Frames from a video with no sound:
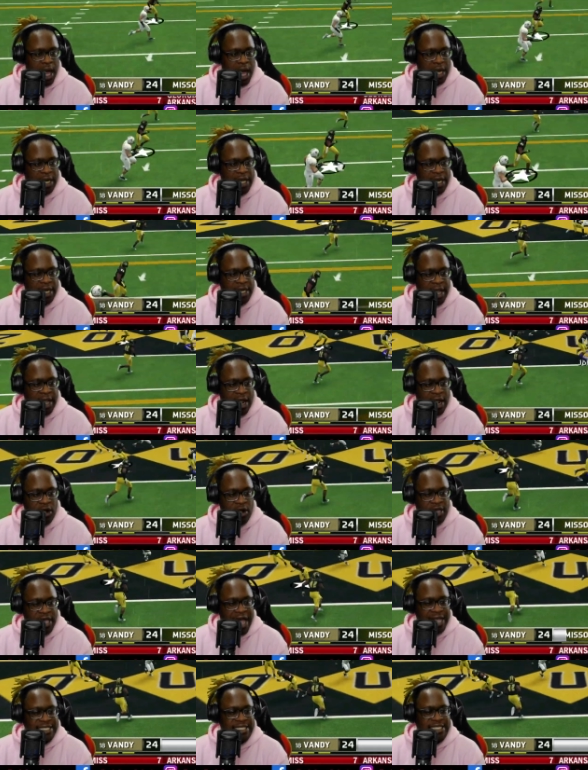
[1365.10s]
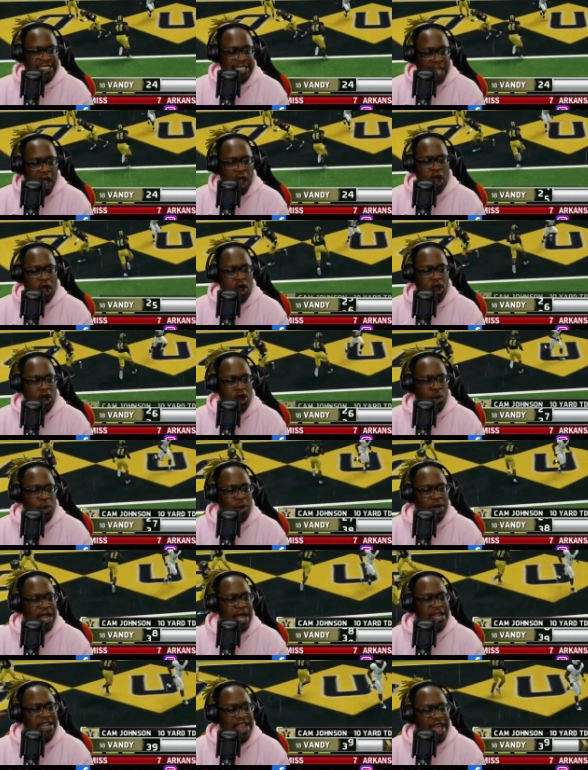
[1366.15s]
Gotta get it there. Yes, sir.
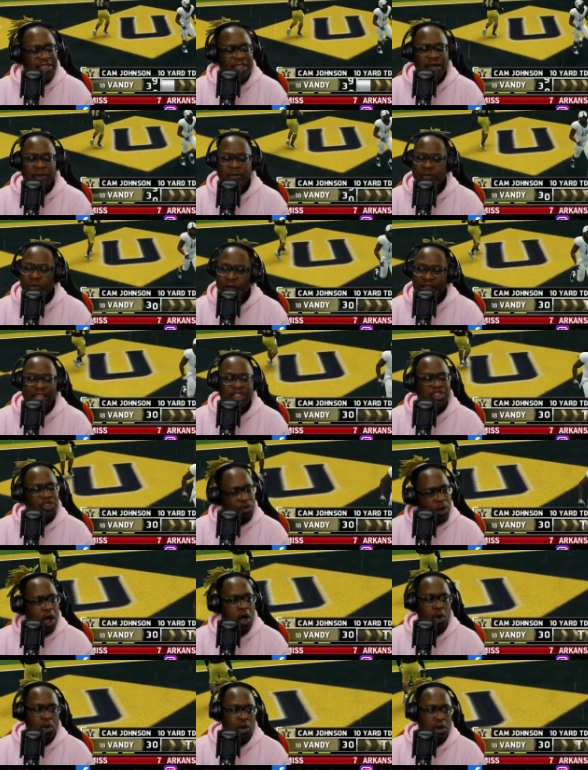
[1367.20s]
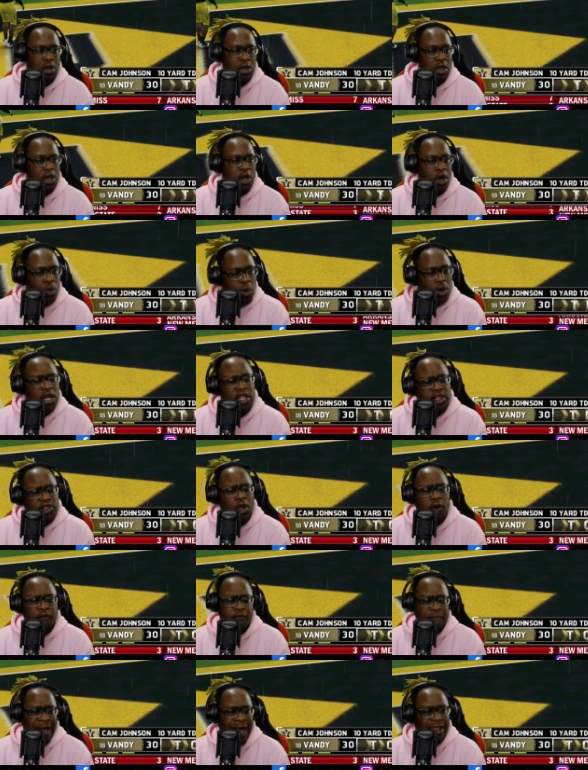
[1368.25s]
What another. What a throw. What a
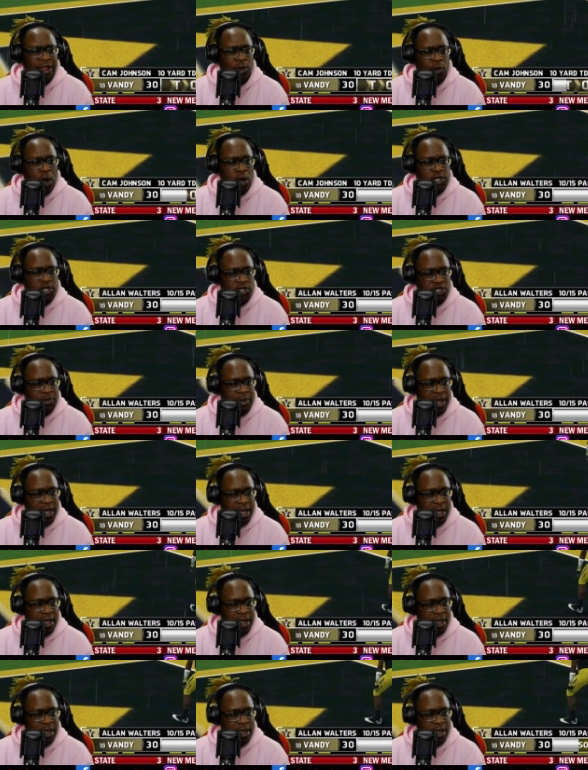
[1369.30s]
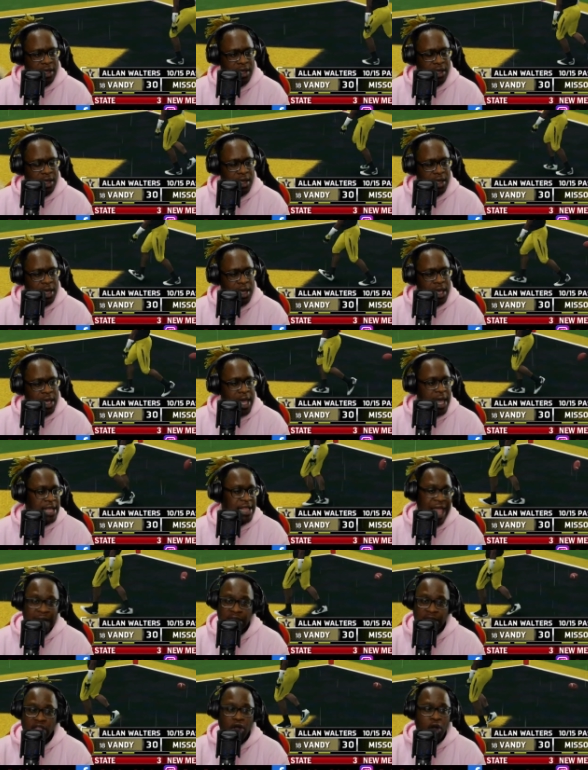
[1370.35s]
throw from Allen Walters, man.
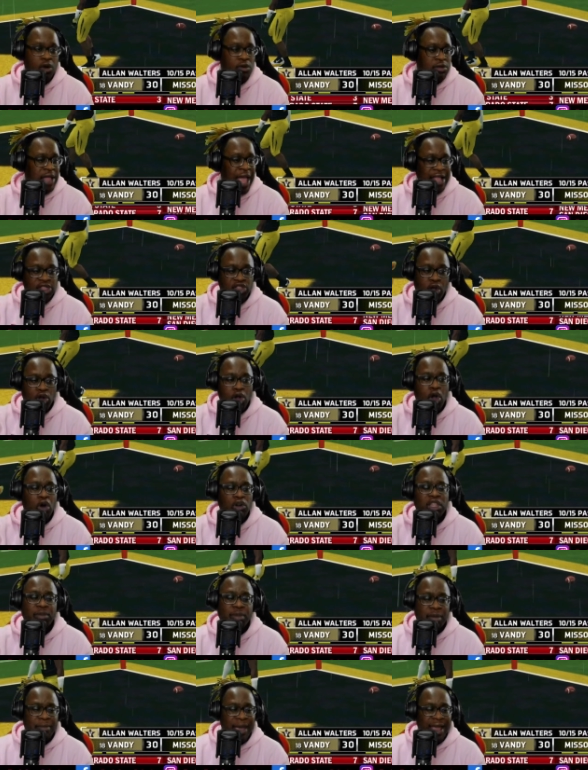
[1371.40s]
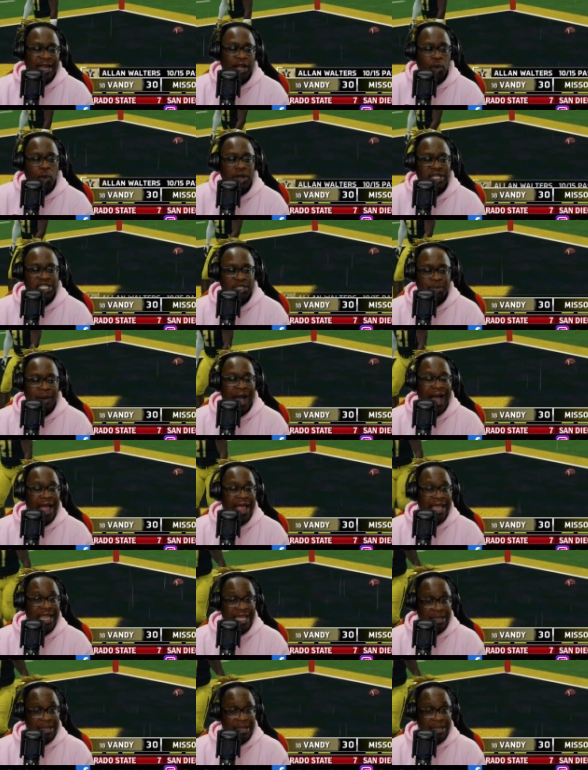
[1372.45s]
That throw. That throw can only be made in one spot.